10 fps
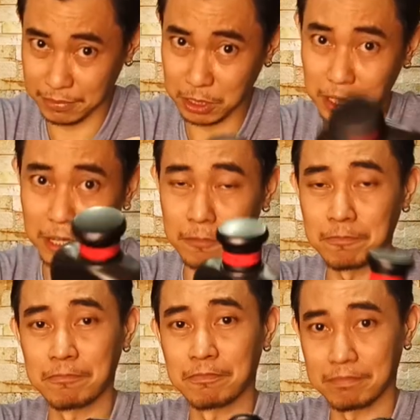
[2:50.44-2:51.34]
So yeah,
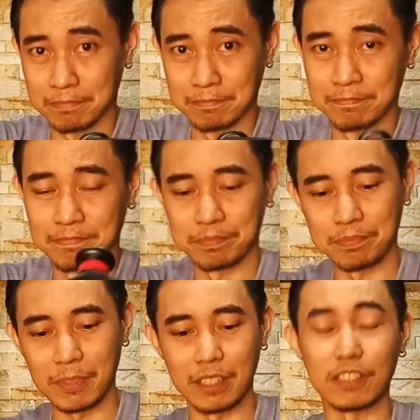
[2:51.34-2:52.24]

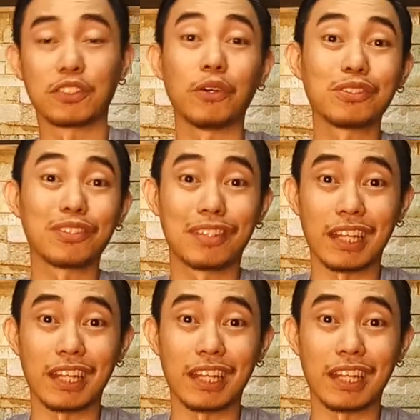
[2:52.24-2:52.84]
let's go into the